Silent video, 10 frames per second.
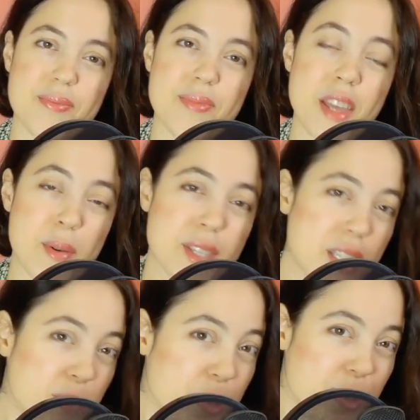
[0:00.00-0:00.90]
That was it
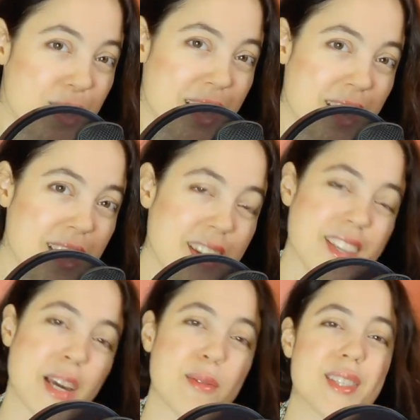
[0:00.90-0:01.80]
for today, and I
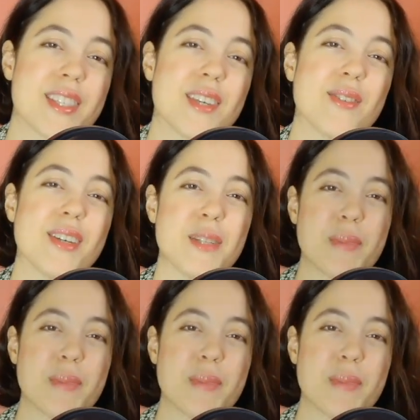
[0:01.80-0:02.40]
will see you in my